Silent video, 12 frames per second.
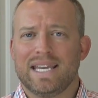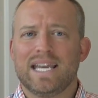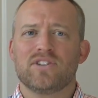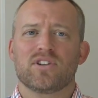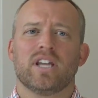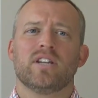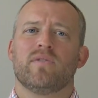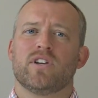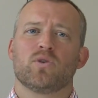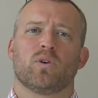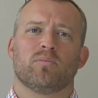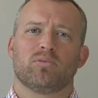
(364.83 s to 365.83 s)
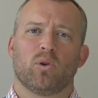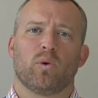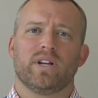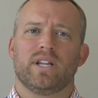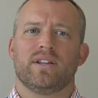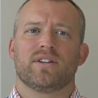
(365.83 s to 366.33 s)
Each individual
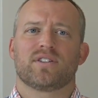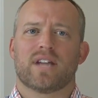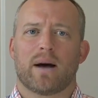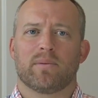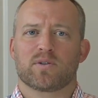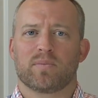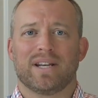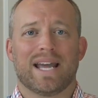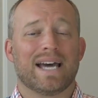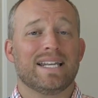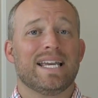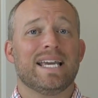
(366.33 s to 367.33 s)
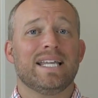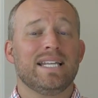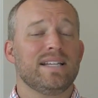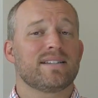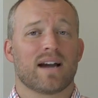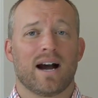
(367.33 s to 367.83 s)
employed in the establishment at
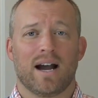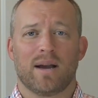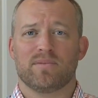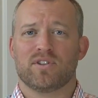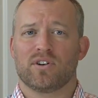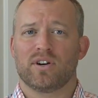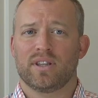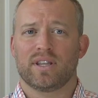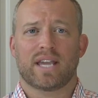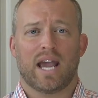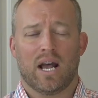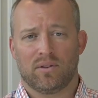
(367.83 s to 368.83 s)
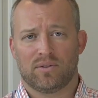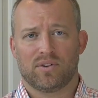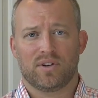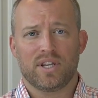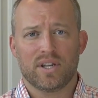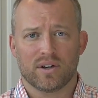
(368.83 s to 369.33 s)
any time during the
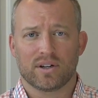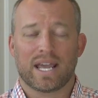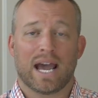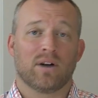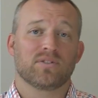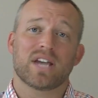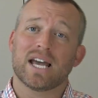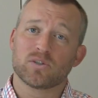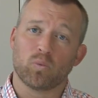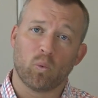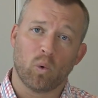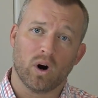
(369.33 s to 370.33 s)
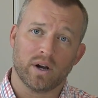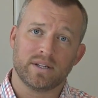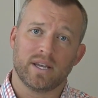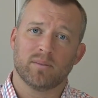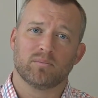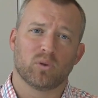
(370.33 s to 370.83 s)
calendar year counts as
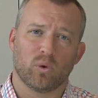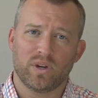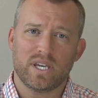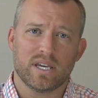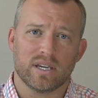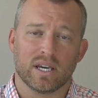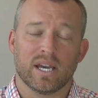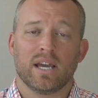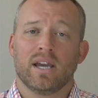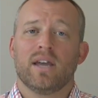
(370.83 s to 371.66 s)
one employee.